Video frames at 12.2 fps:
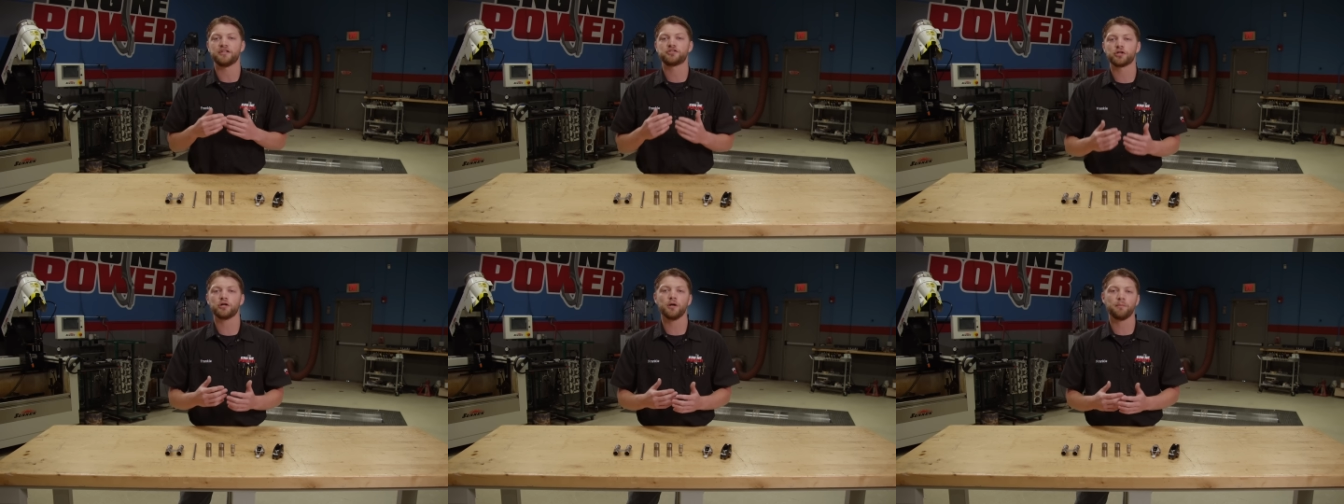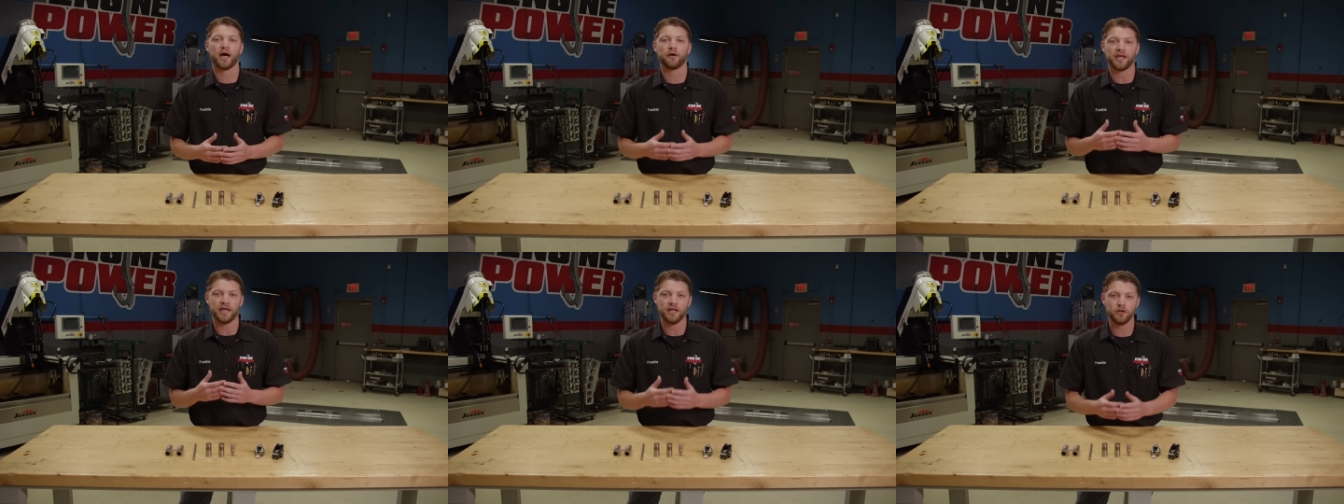a certain
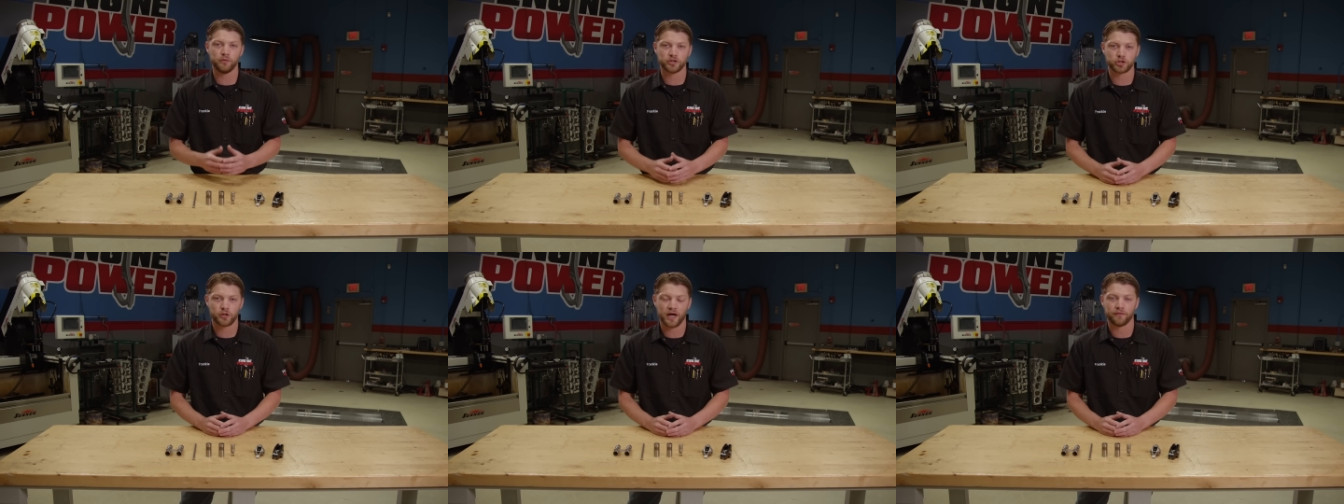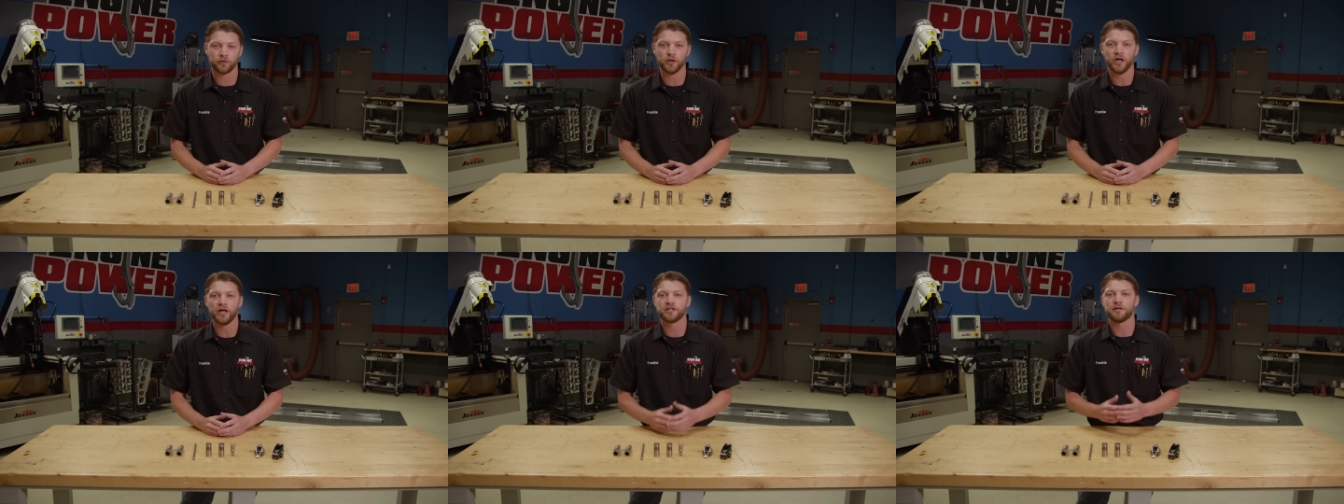amount into its
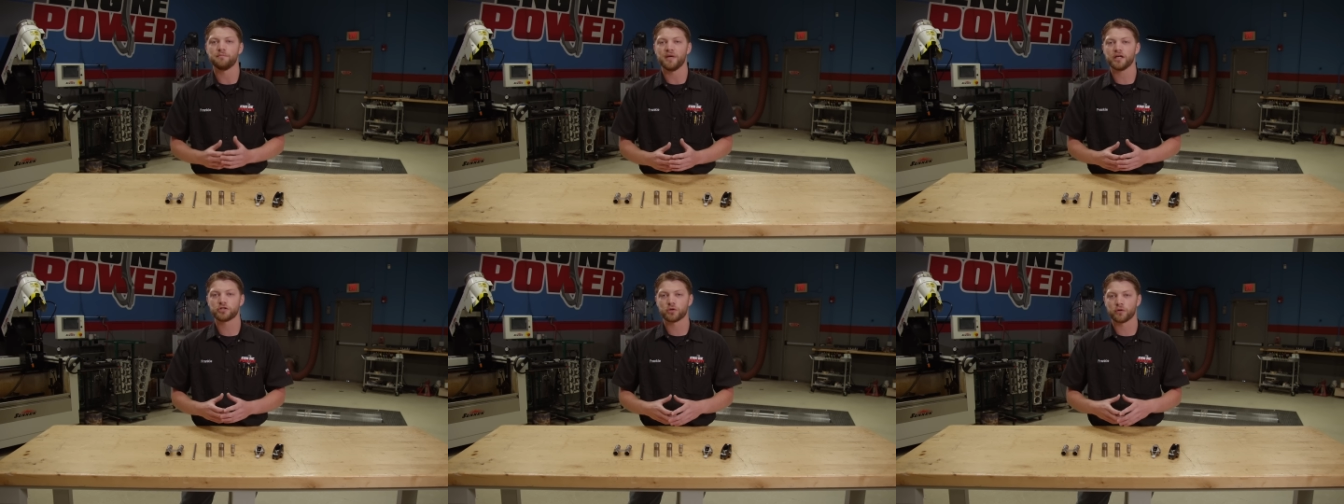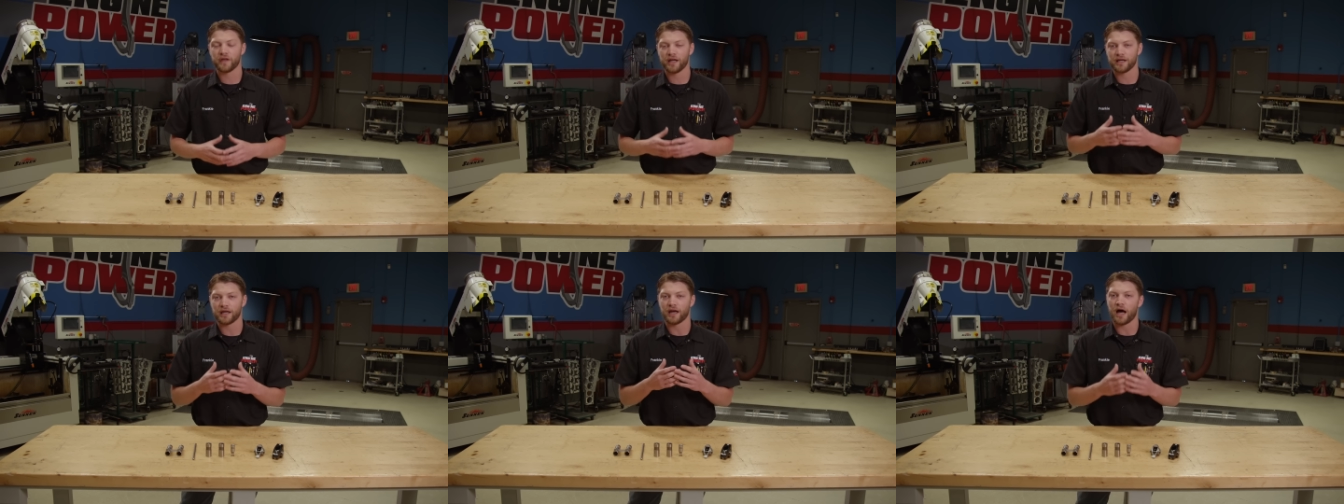travel to make sure
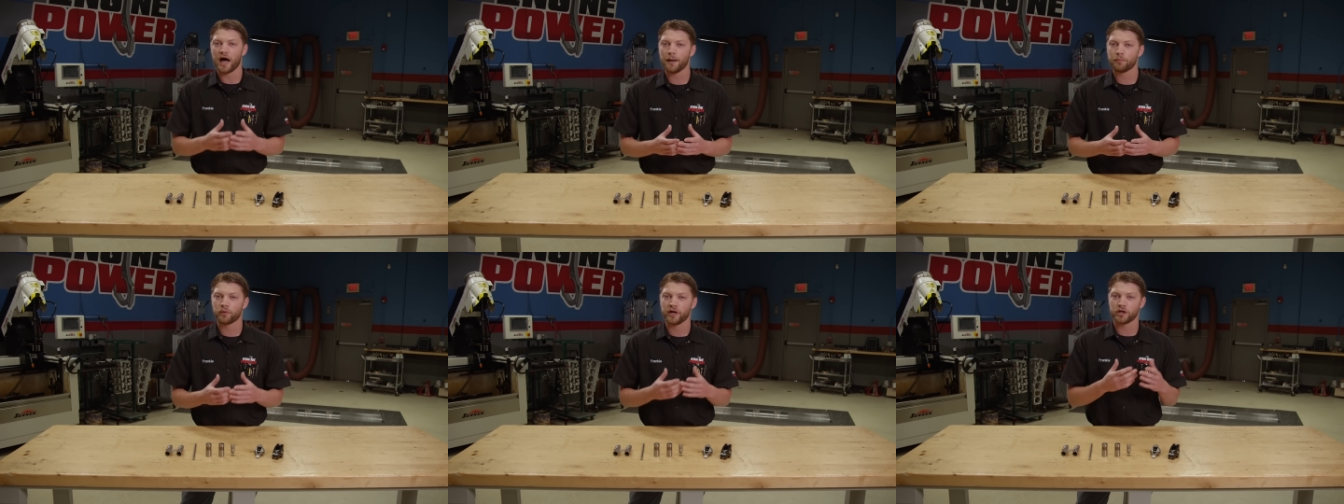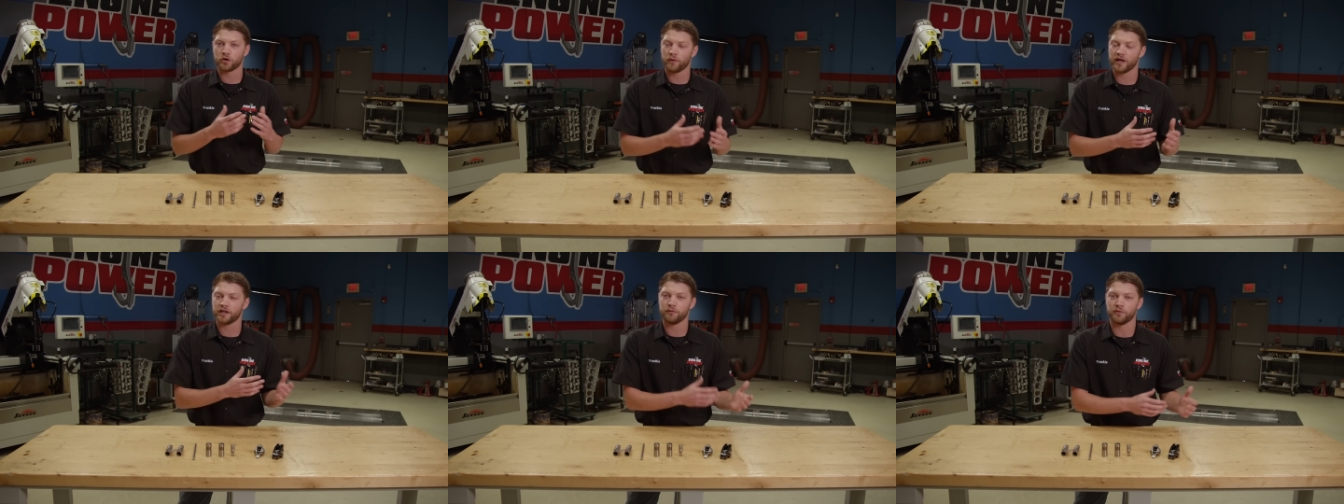that it can operate
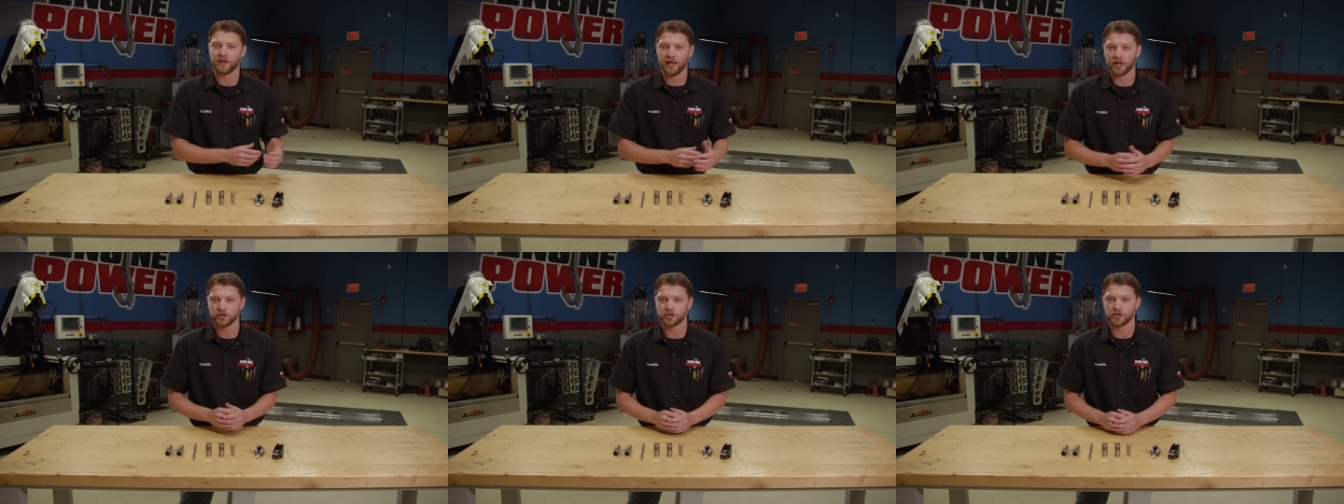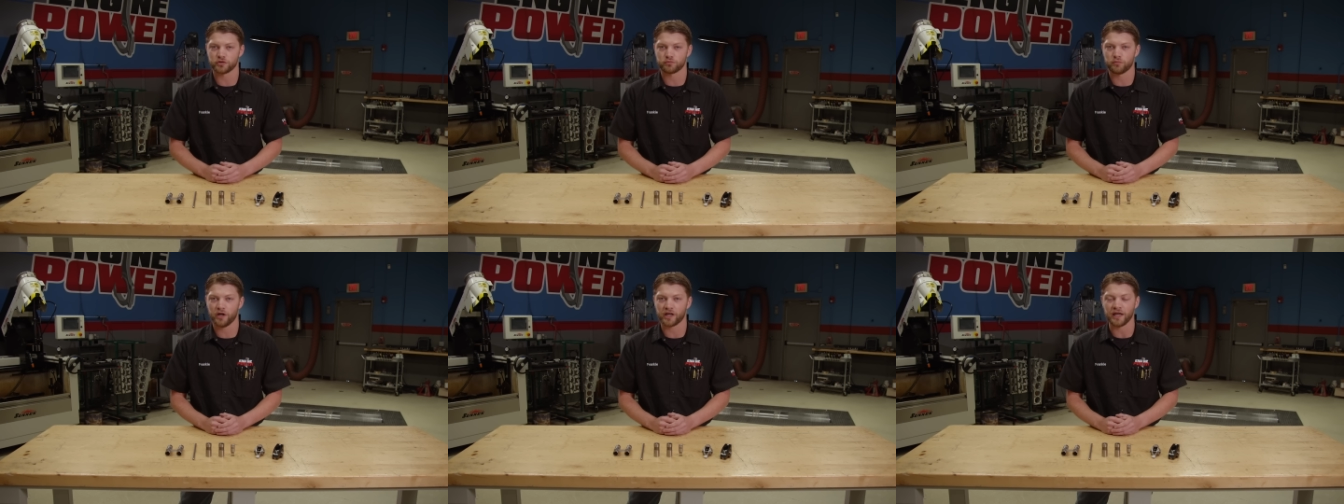correctly when the engine is
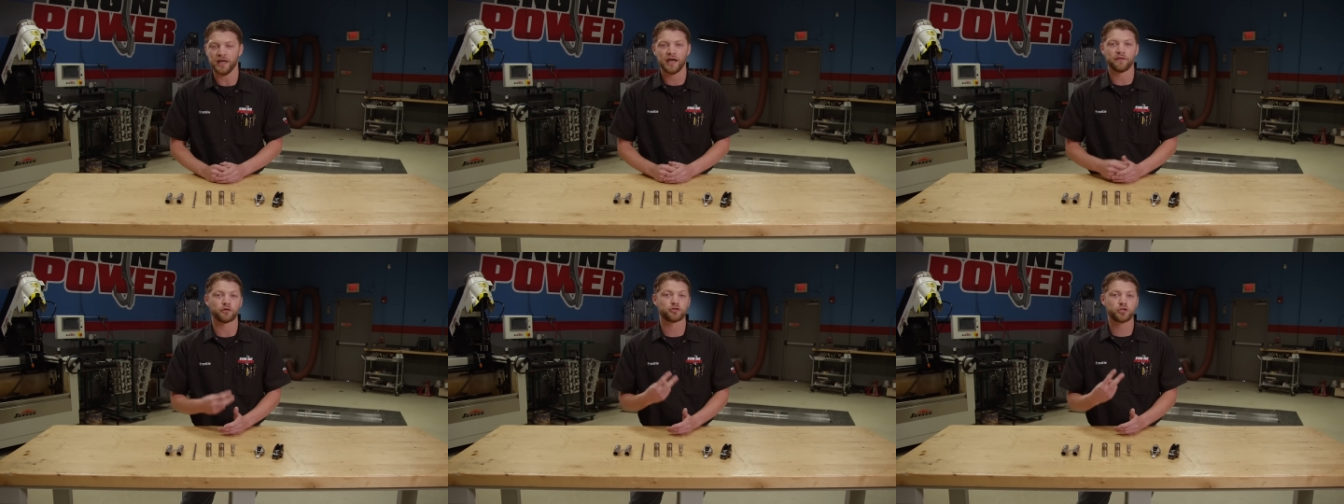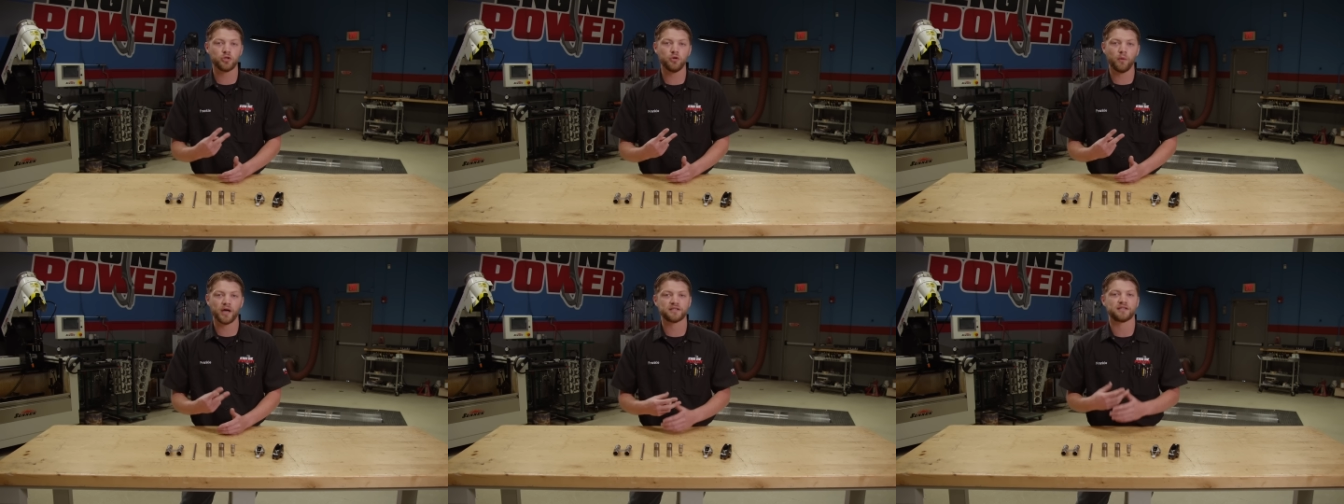running. And there's two
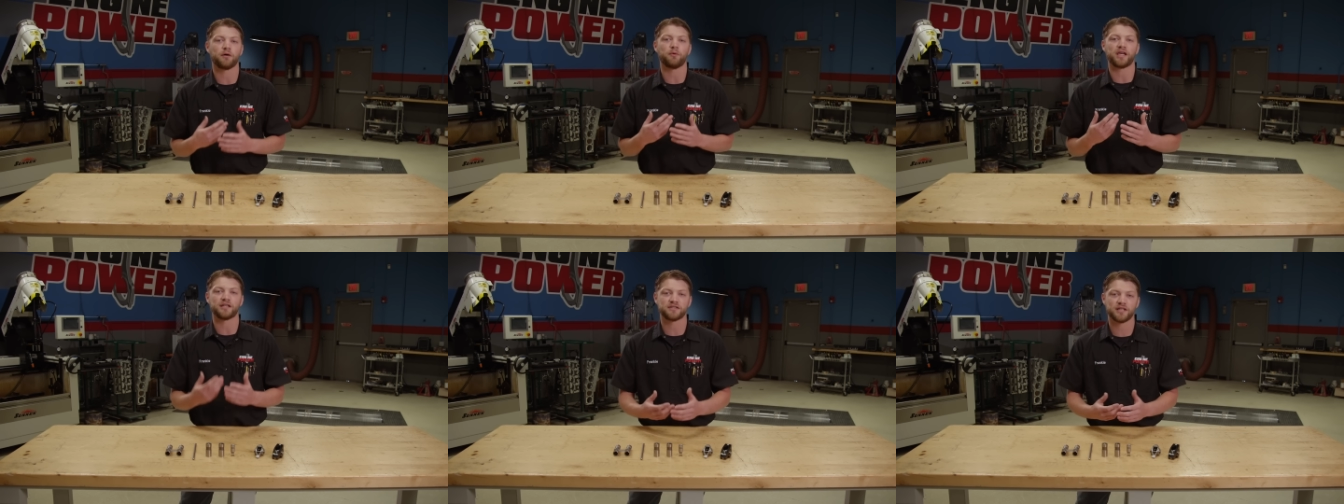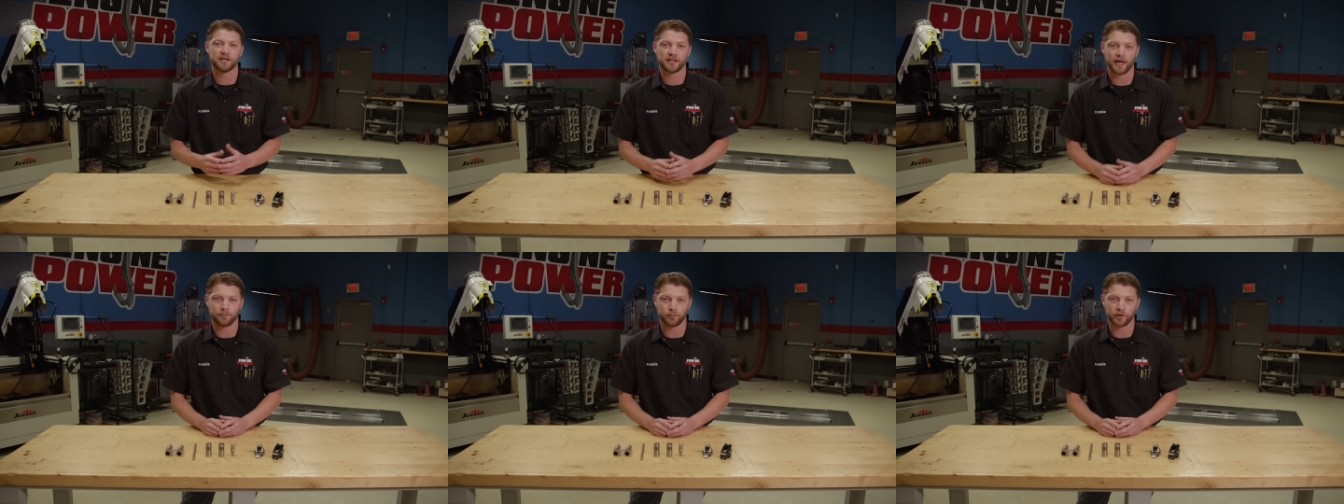ways that we can set that